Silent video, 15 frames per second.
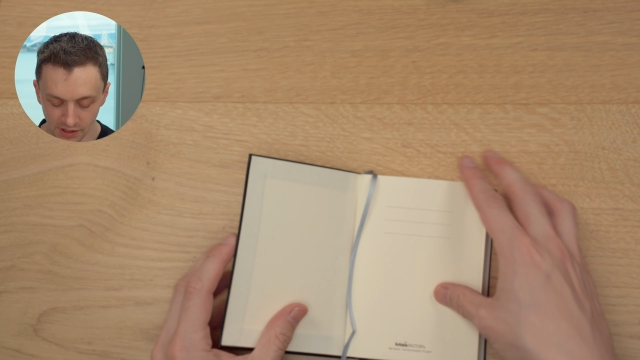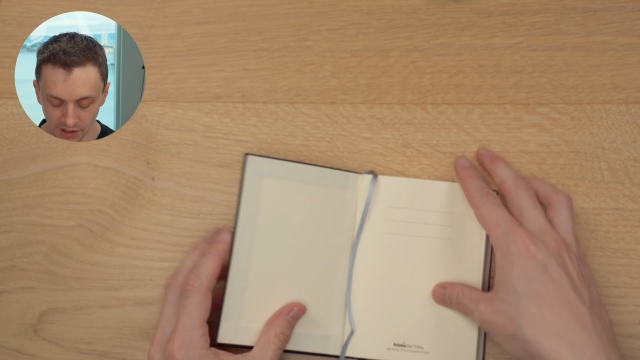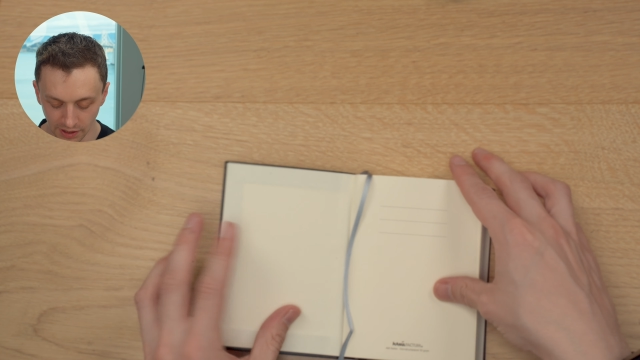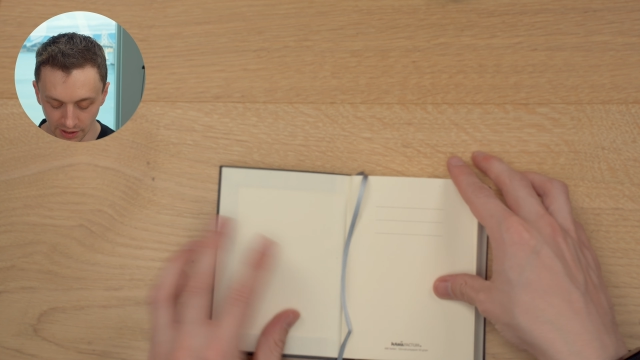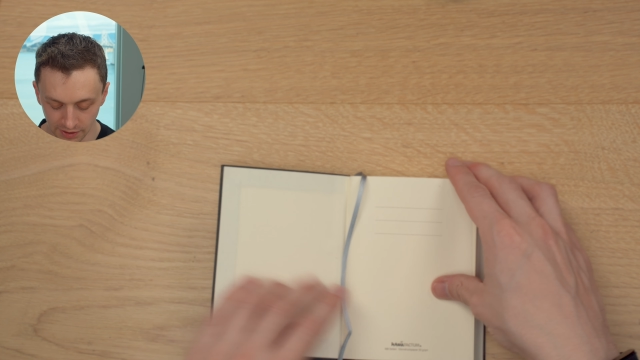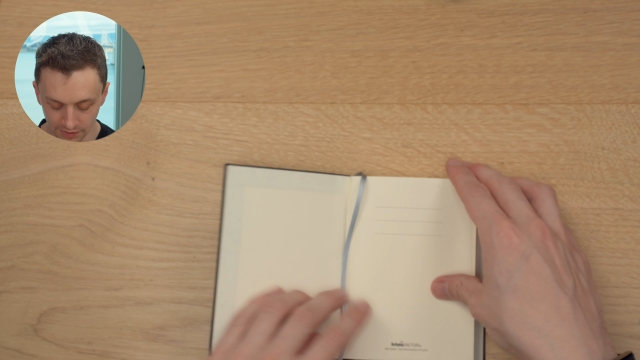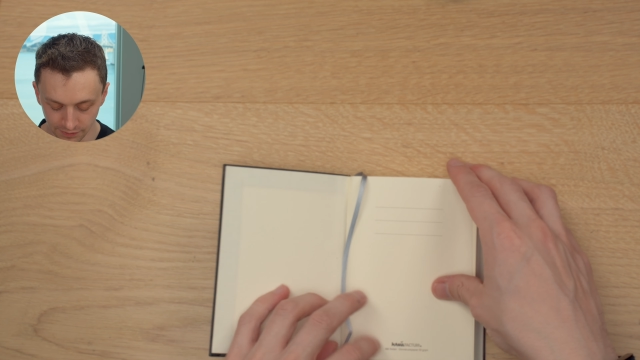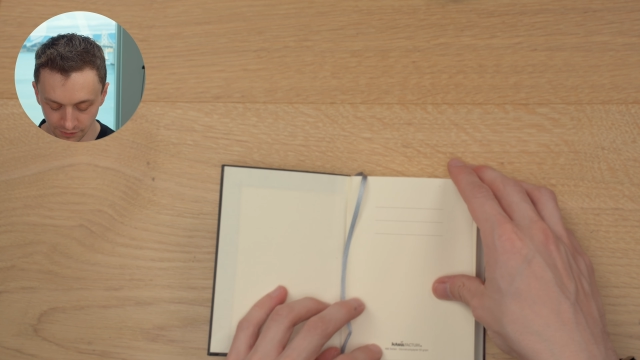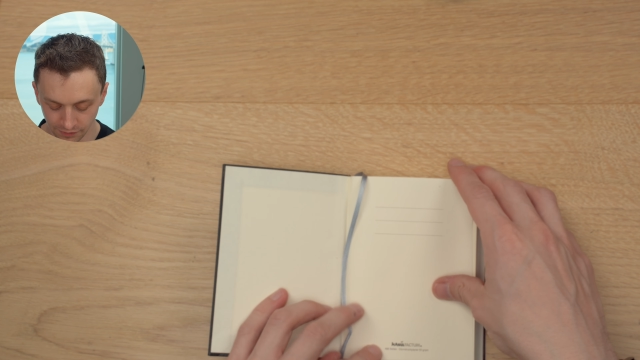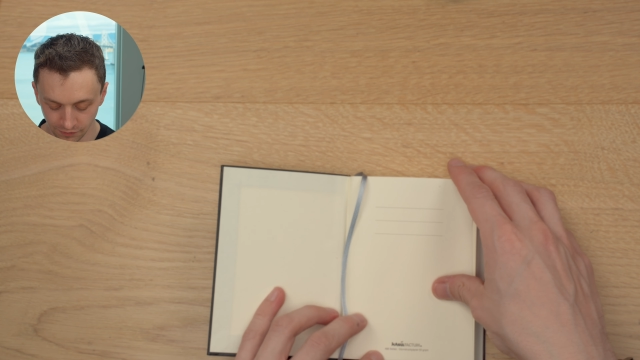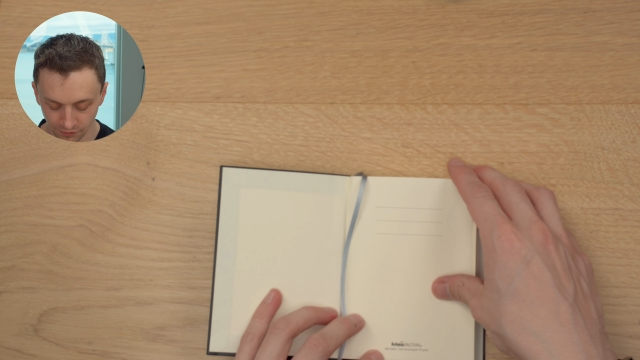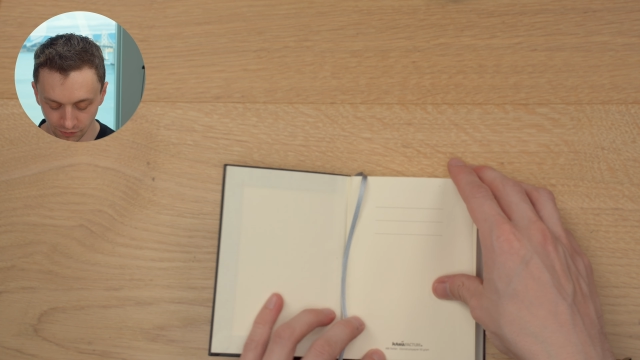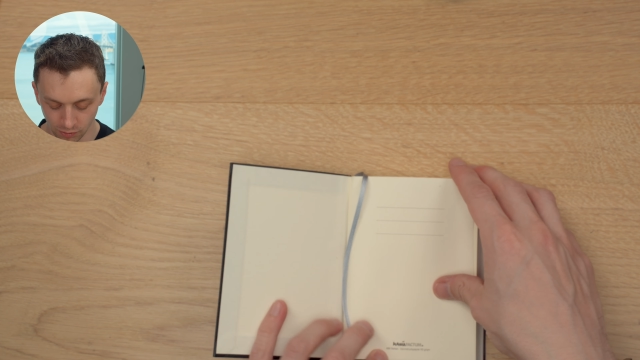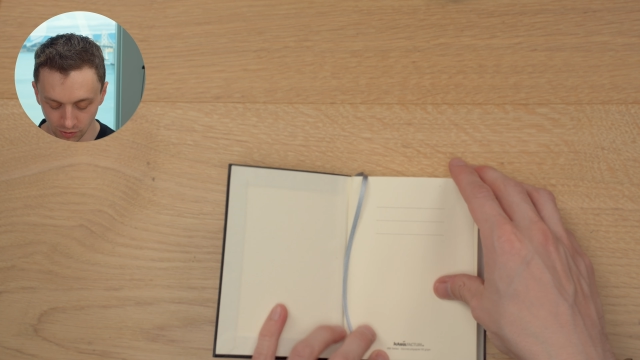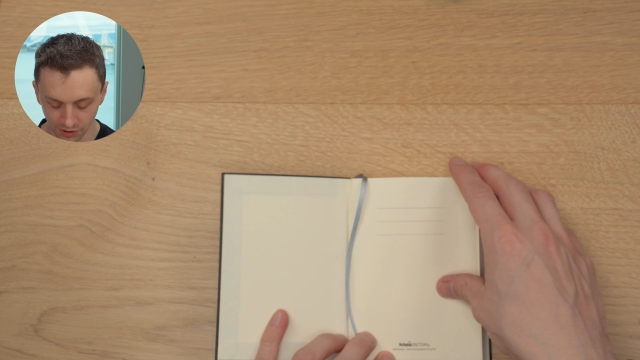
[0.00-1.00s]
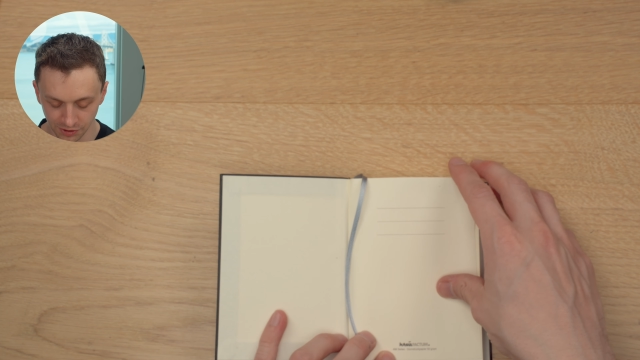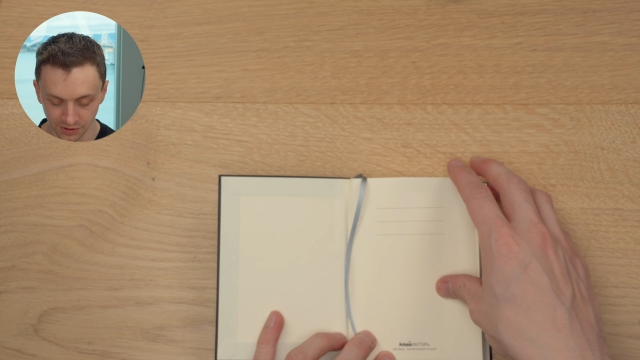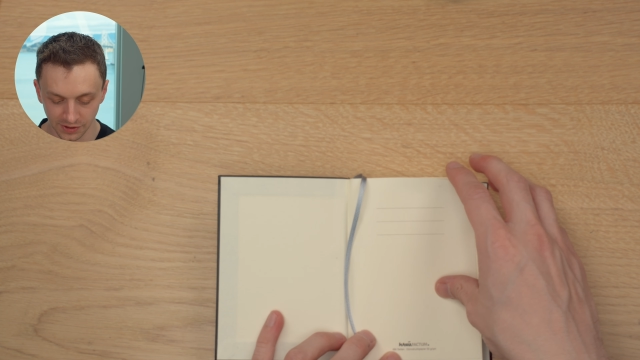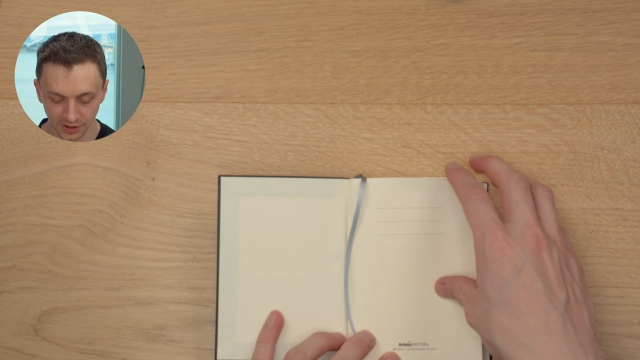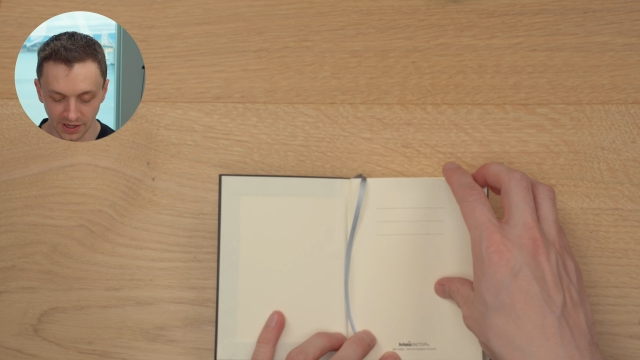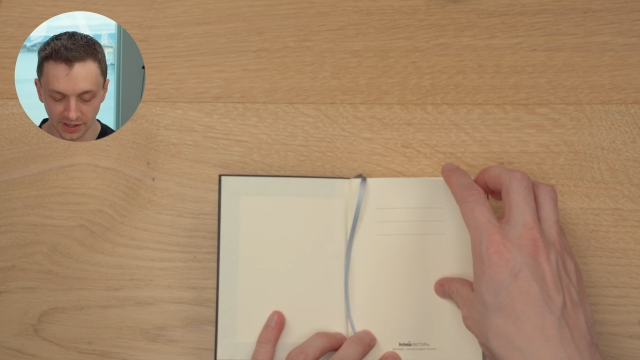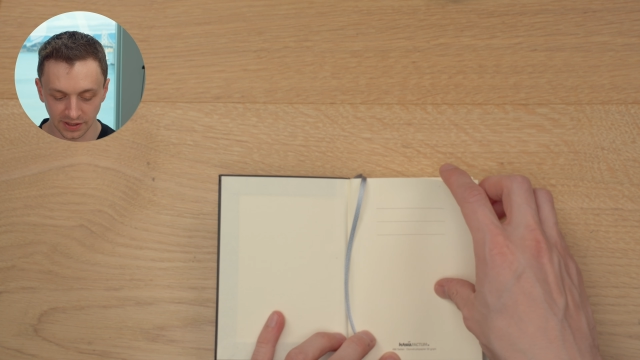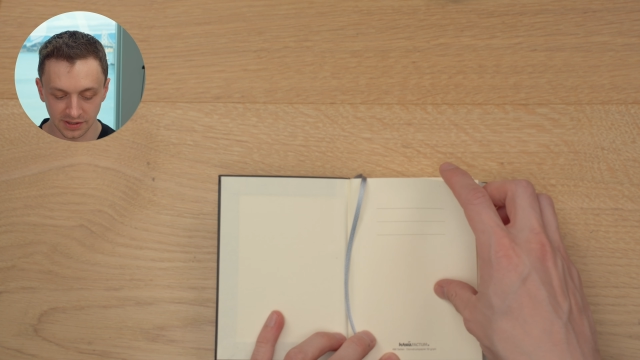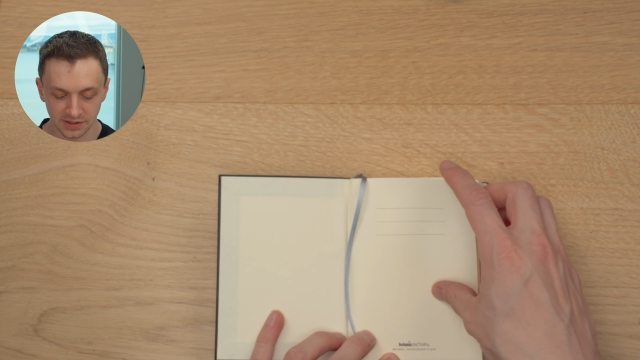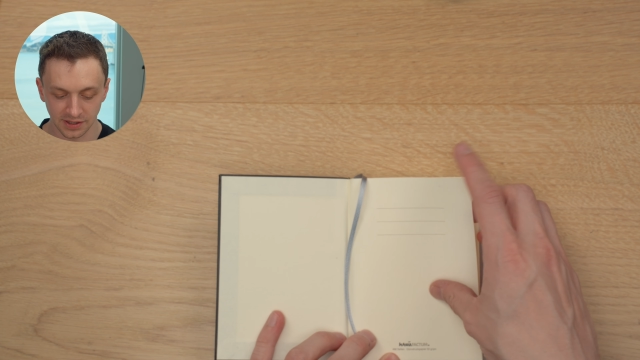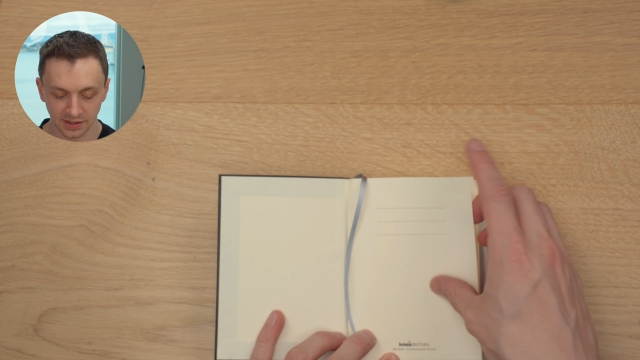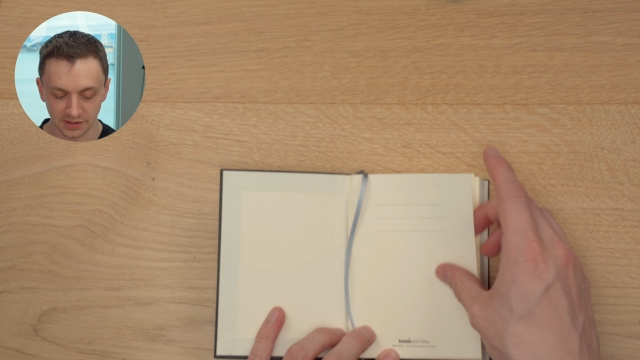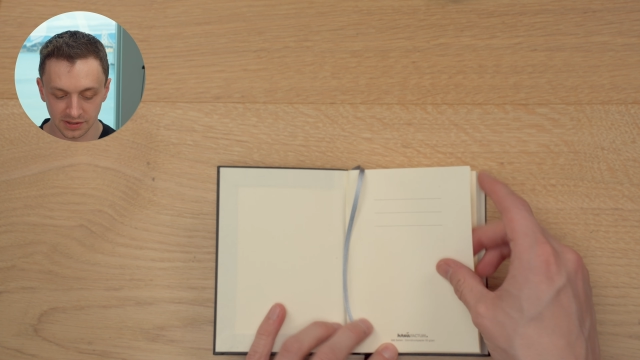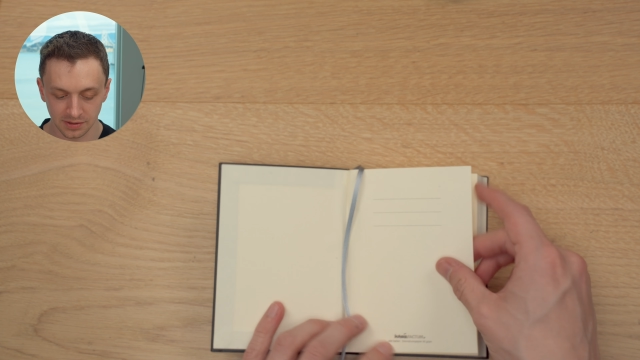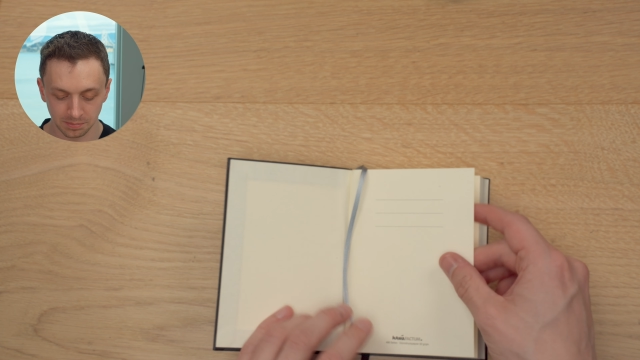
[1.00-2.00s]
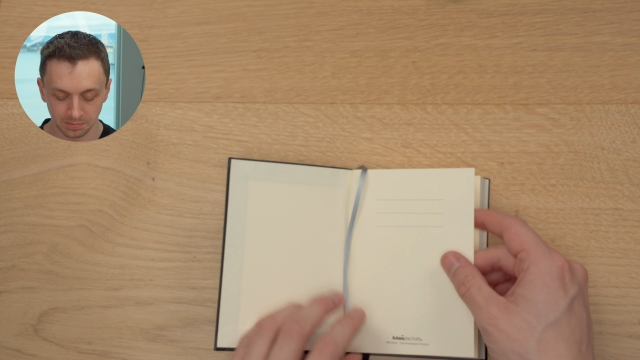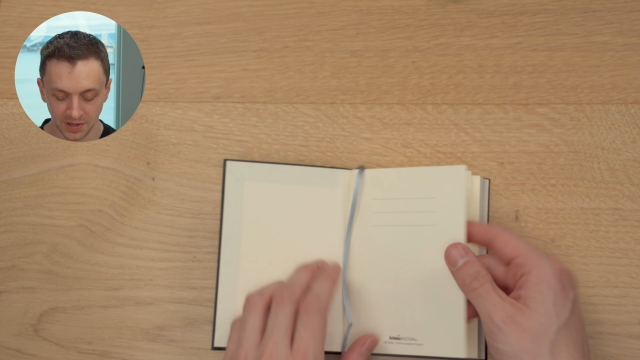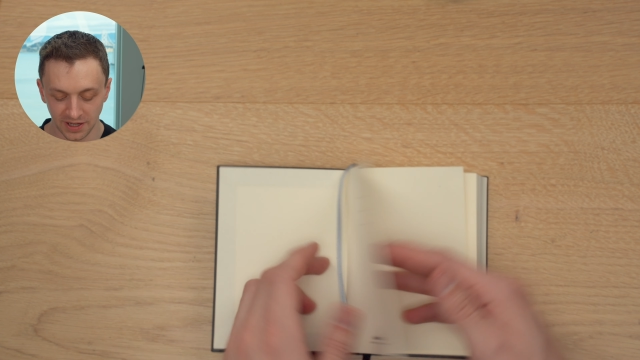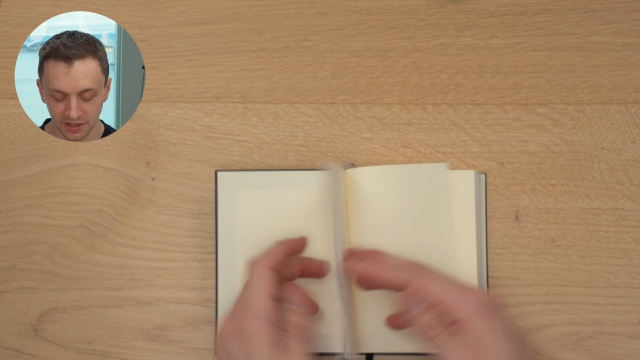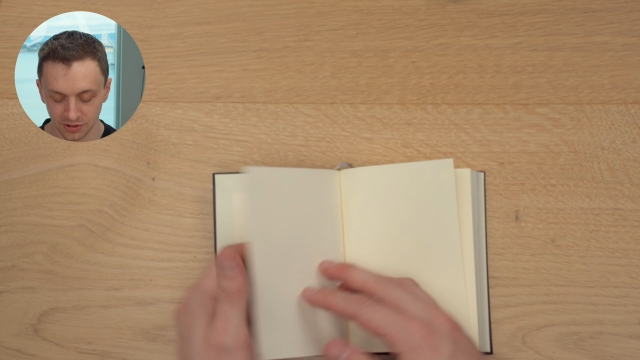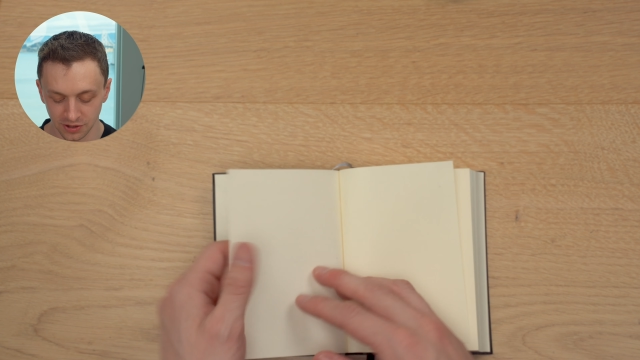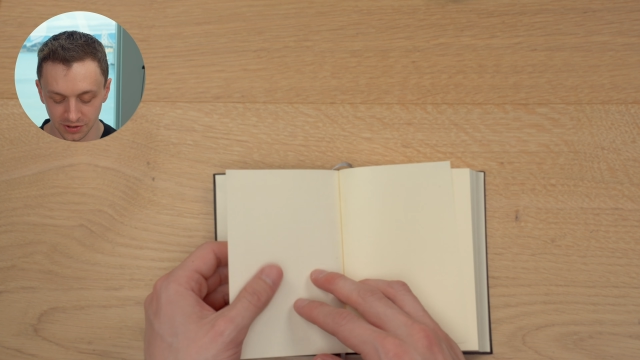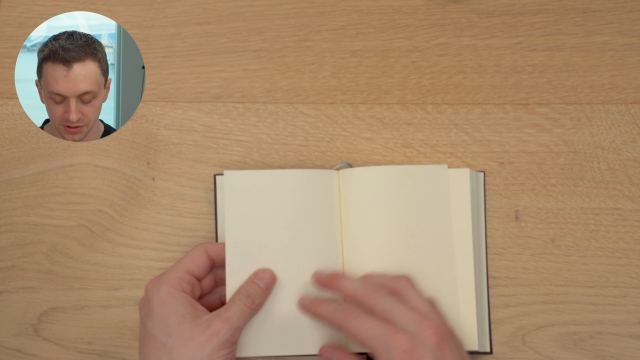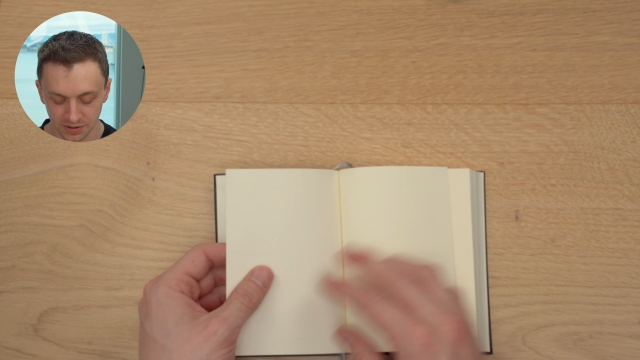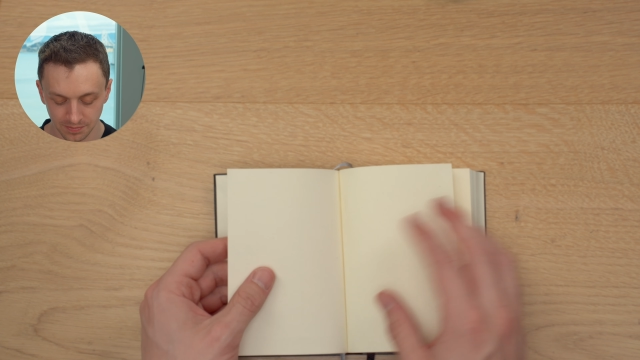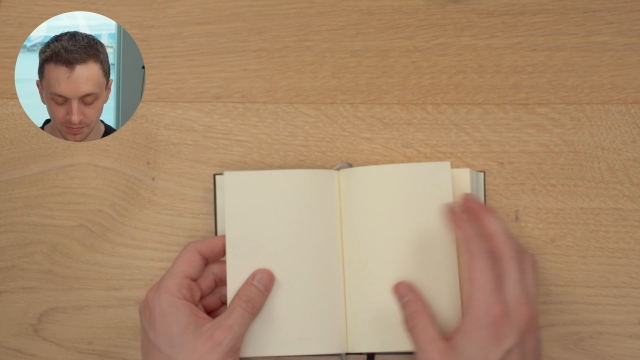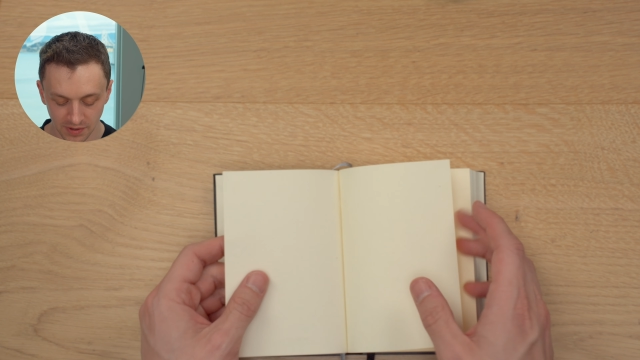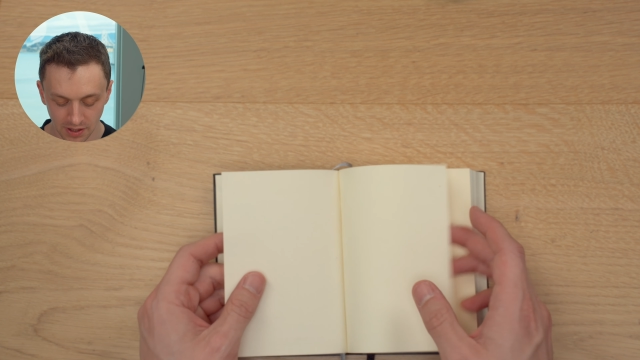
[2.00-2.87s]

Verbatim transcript: and 496 pages.